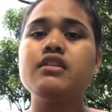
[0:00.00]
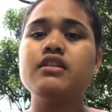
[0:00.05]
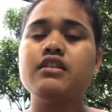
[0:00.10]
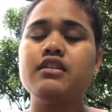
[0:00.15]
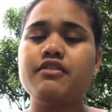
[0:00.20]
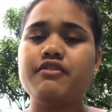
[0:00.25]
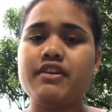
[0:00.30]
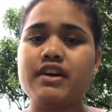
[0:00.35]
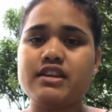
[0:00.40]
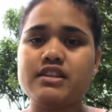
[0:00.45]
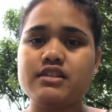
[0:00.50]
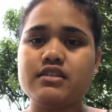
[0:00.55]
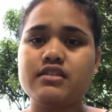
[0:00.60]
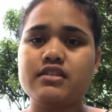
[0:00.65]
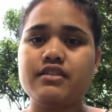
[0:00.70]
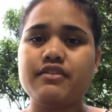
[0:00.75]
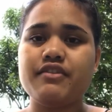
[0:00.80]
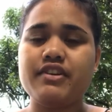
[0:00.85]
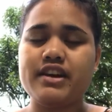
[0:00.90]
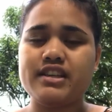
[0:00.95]

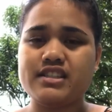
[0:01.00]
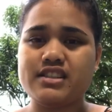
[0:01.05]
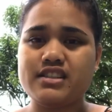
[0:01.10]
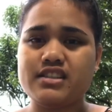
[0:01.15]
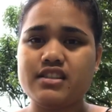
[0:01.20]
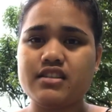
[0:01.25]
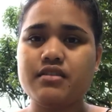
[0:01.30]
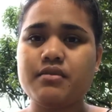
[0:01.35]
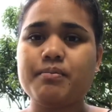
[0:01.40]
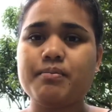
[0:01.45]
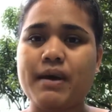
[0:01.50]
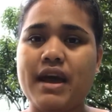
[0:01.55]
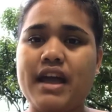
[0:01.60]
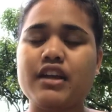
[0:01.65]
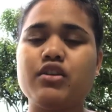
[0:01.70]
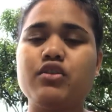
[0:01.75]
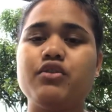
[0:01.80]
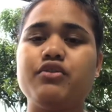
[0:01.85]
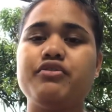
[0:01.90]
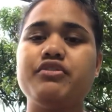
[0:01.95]
devastated by
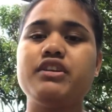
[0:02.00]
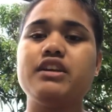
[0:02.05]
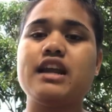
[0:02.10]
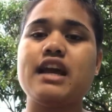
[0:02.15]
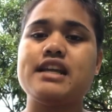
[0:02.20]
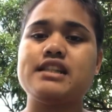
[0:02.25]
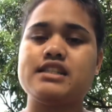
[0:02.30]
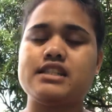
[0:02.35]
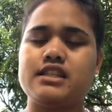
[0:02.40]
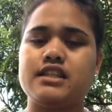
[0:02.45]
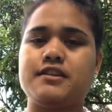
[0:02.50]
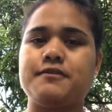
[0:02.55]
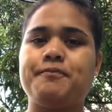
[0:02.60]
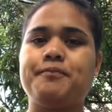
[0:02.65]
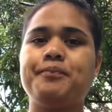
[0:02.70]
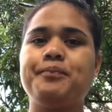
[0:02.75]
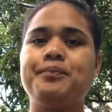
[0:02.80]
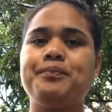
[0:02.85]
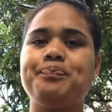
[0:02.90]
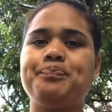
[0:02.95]
COVID-19.
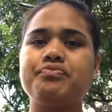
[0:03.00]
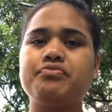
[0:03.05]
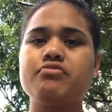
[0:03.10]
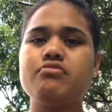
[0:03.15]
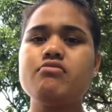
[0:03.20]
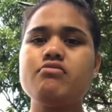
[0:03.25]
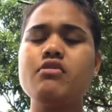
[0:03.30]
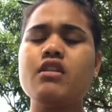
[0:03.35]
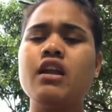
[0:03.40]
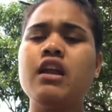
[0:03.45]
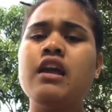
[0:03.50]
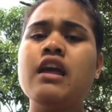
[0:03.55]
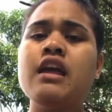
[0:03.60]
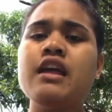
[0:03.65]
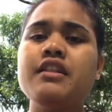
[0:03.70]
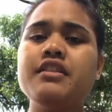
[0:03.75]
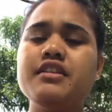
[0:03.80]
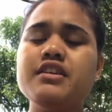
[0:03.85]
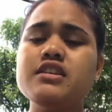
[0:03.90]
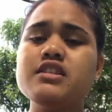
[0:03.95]

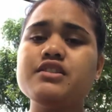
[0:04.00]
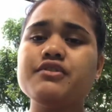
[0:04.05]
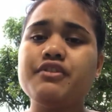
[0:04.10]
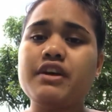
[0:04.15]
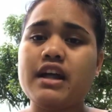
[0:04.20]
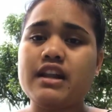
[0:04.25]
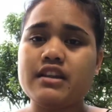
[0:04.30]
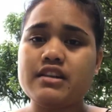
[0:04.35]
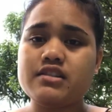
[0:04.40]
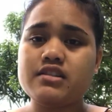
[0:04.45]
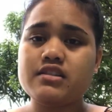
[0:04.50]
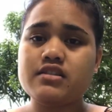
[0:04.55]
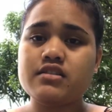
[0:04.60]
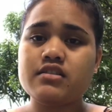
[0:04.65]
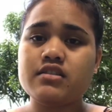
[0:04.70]
This virus,